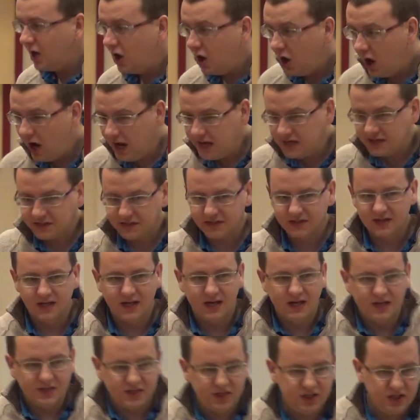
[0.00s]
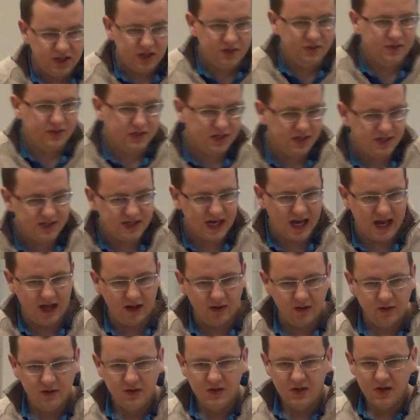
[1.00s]
Lies. She used to
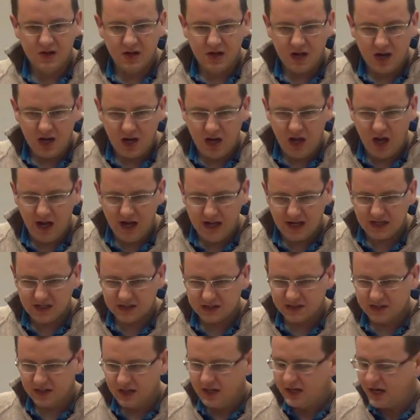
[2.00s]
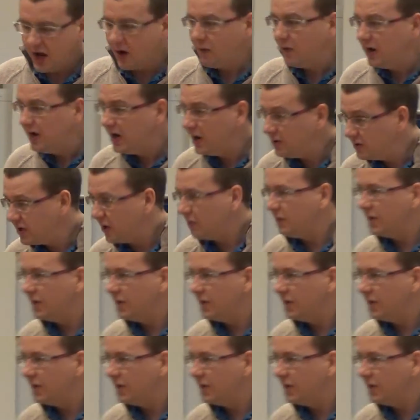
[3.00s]
tell lies. Now we know, don't